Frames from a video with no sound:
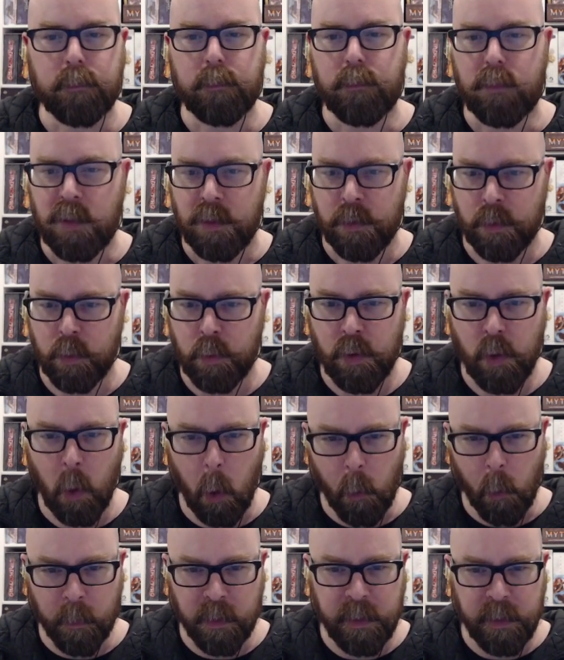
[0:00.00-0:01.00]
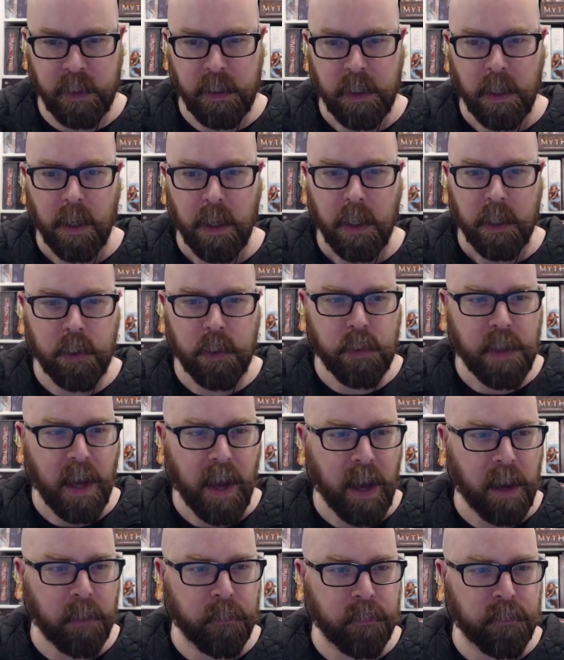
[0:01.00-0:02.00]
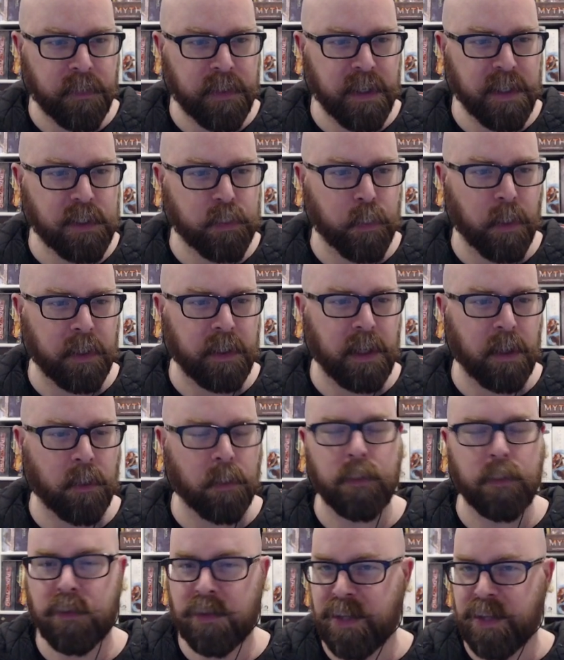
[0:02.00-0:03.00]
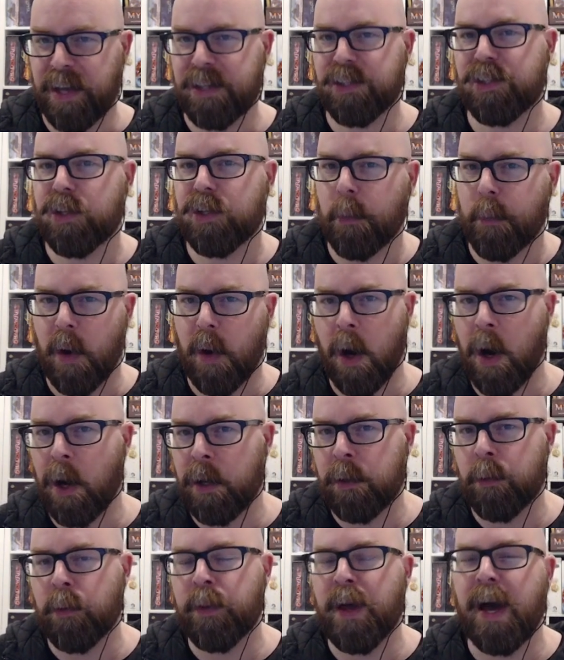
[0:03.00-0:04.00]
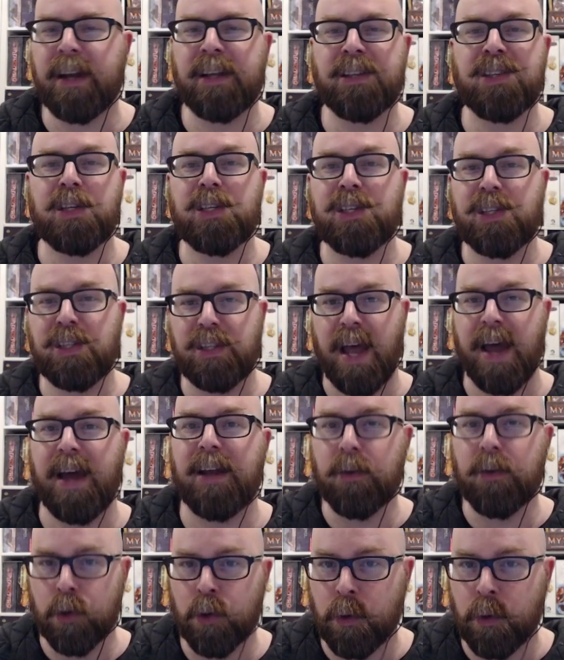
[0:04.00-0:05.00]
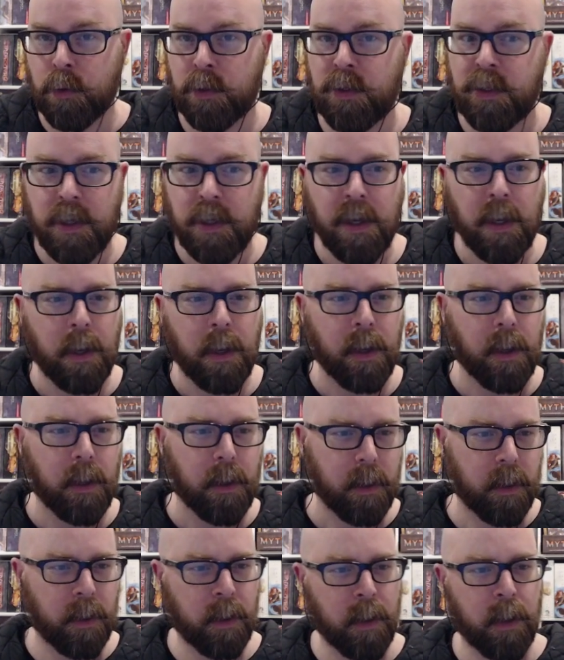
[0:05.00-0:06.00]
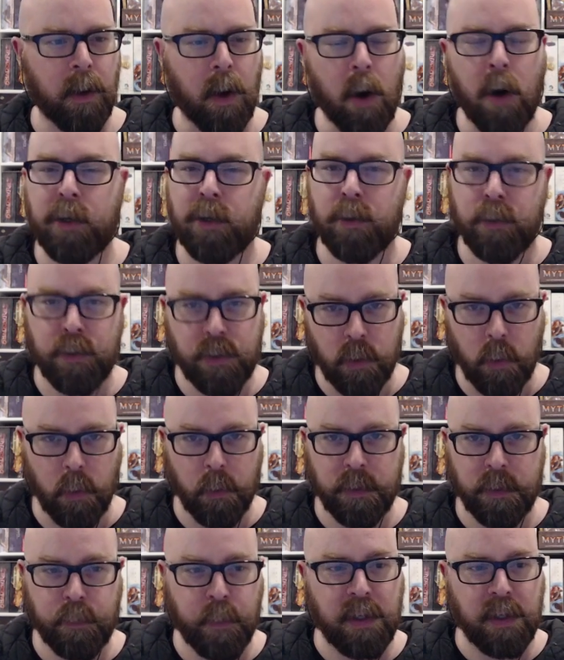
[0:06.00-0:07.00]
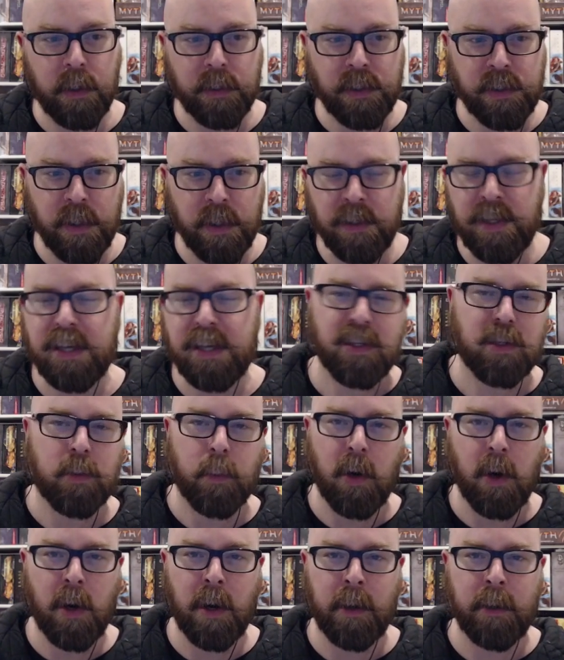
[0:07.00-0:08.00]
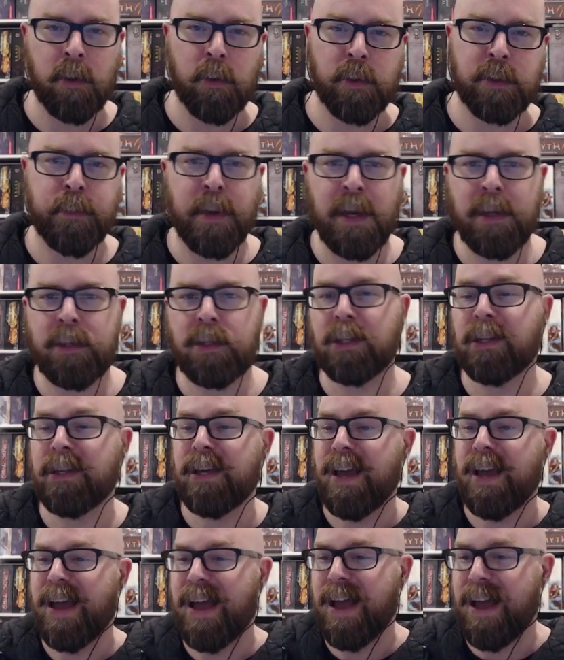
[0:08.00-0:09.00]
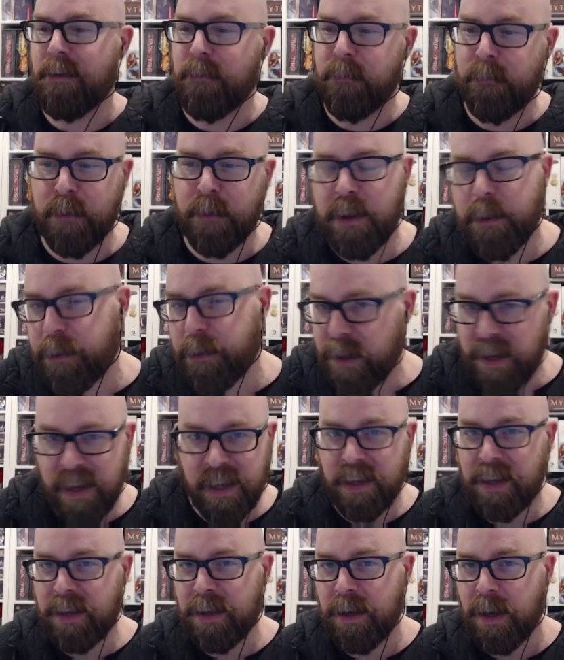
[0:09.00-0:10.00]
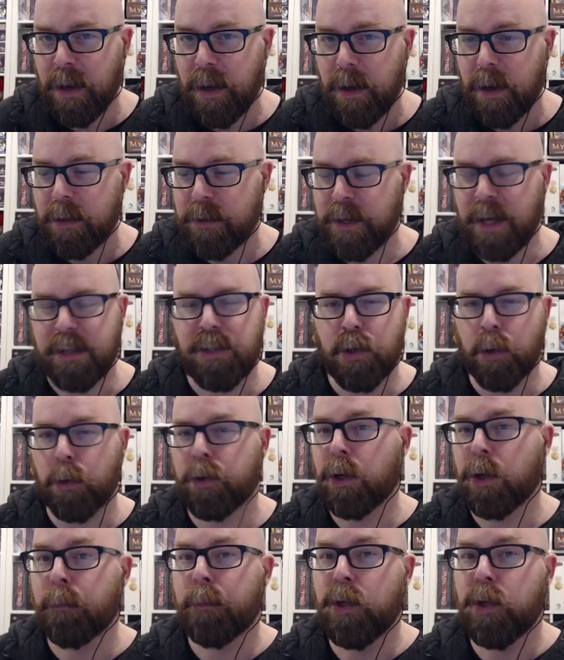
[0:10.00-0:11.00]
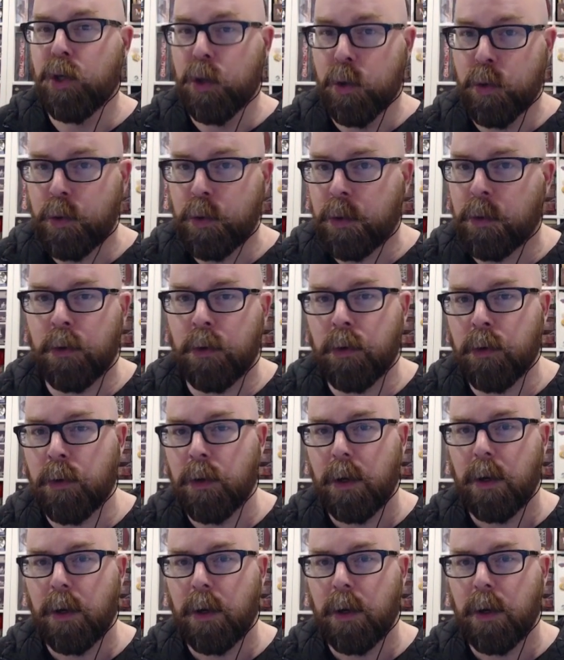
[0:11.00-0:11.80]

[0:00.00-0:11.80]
So normally you'd have this one here, desktop audio. That is a standard audio source, because the desktop audio is basically everything that your computer,